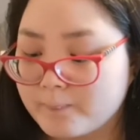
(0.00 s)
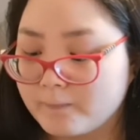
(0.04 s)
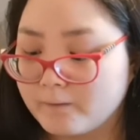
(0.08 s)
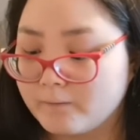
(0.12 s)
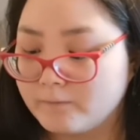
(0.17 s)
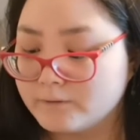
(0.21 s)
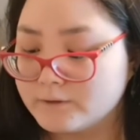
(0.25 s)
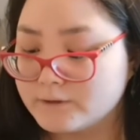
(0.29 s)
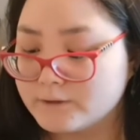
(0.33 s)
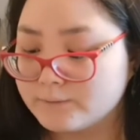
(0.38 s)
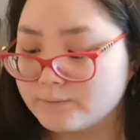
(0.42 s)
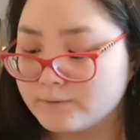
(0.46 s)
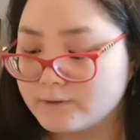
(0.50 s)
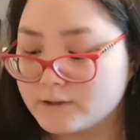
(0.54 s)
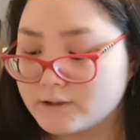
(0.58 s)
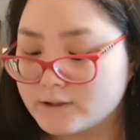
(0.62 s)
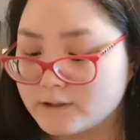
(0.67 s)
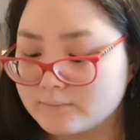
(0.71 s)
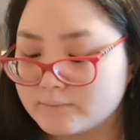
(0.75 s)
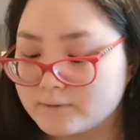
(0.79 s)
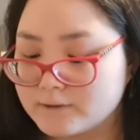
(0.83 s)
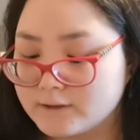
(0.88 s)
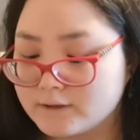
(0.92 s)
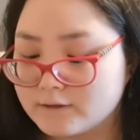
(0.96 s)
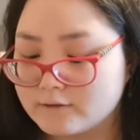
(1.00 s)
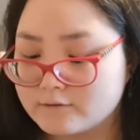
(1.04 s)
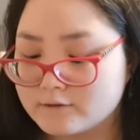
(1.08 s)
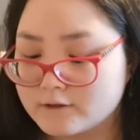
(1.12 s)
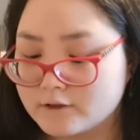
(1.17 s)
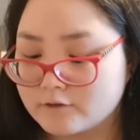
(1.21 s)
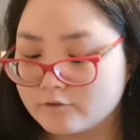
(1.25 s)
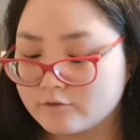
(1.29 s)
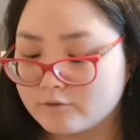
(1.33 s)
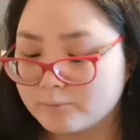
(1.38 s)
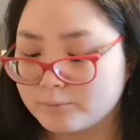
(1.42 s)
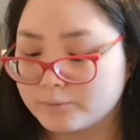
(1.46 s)
On its way, the ship's leaders
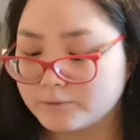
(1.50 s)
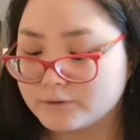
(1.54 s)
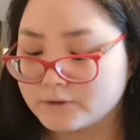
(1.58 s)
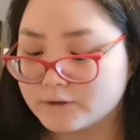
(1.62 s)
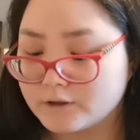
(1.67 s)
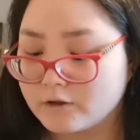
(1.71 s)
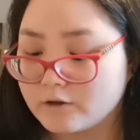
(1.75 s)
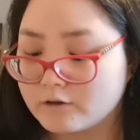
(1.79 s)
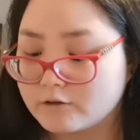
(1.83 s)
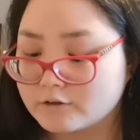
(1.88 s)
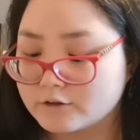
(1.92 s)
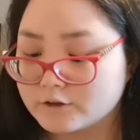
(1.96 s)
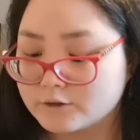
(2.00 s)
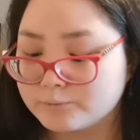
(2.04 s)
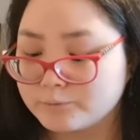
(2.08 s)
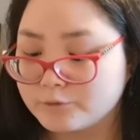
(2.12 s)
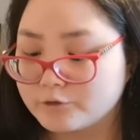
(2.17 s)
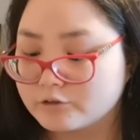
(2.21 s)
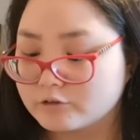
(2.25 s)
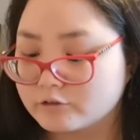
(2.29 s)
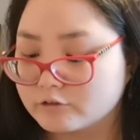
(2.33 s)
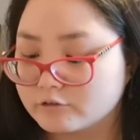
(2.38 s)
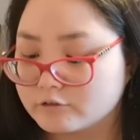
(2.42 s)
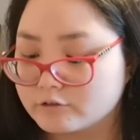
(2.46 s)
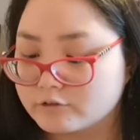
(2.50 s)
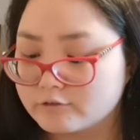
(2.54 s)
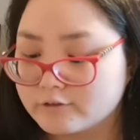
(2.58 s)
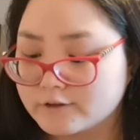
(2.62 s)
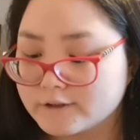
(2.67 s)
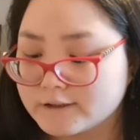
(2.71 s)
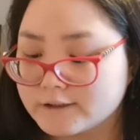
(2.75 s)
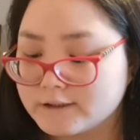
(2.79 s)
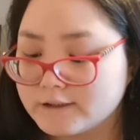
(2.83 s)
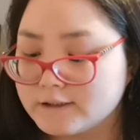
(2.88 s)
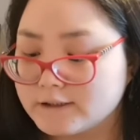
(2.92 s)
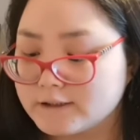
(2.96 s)
have imposed harsh moral
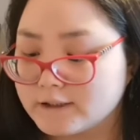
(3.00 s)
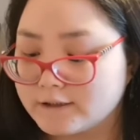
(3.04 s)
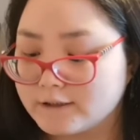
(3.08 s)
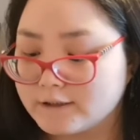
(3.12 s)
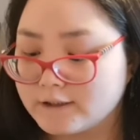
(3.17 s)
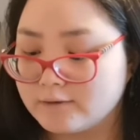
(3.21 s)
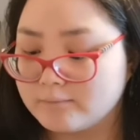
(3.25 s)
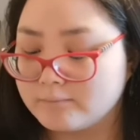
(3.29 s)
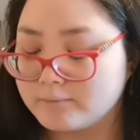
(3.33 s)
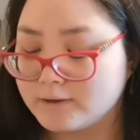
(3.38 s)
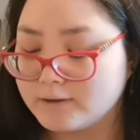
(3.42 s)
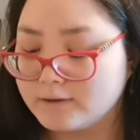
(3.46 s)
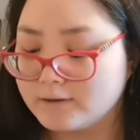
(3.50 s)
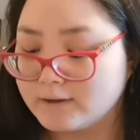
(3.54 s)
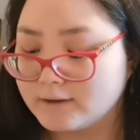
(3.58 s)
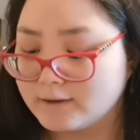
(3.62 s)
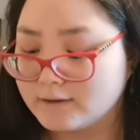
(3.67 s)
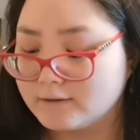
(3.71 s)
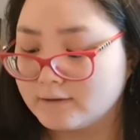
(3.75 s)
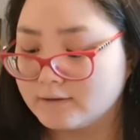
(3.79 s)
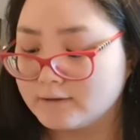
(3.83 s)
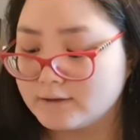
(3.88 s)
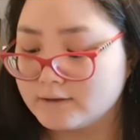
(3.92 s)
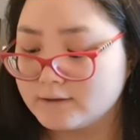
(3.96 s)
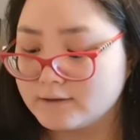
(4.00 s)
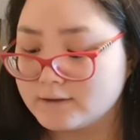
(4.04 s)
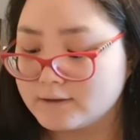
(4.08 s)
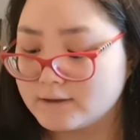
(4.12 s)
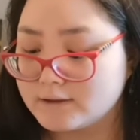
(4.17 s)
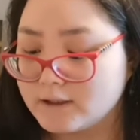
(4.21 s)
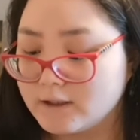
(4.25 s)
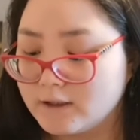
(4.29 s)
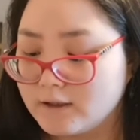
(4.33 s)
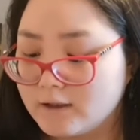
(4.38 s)
restrictions and deep indignities